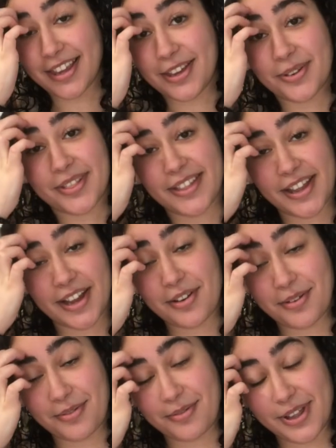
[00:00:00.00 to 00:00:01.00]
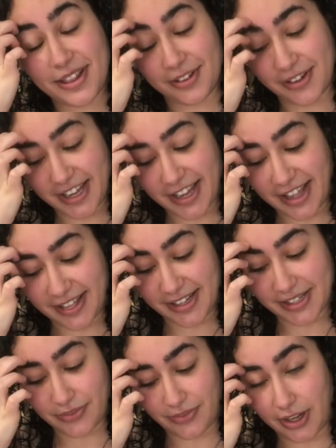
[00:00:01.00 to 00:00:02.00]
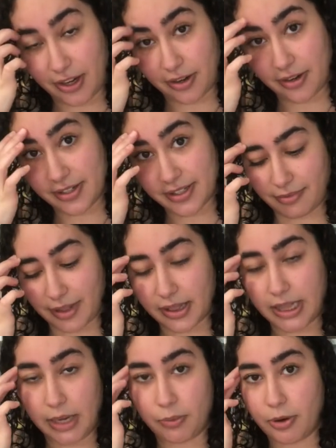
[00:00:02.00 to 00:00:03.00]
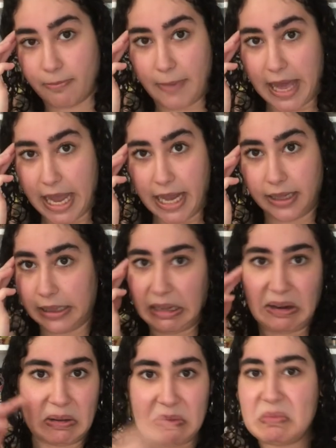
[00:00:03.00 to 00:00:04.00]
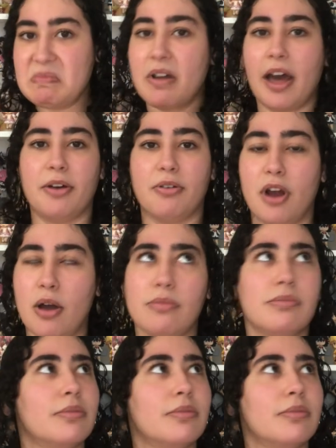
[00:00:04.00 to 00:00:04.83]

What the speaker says: You would think when looking at these figures that they were made like, I don't know,